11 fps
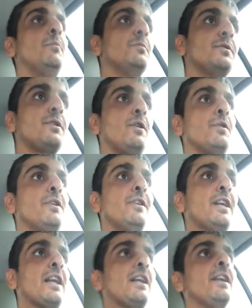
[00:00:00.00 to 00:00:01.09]
So you
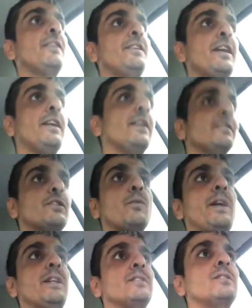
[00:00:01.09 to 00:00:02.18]
got to kind of take it as a
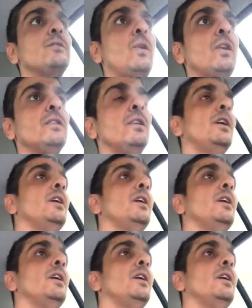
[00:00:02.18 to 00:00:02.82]
grain of salt.